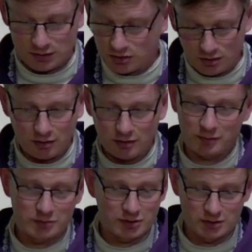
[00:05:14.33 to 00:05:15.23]
She said, Lord, I'm
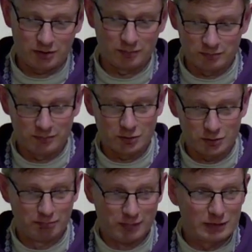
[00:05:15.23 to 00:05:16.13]
just, you know, I'm just
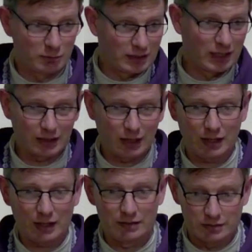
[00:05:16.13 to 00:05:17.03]
miserable that I, I
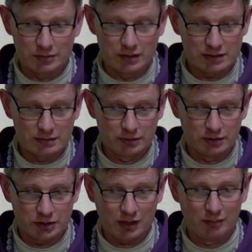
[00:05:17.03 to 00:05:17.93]
can't do this simple job.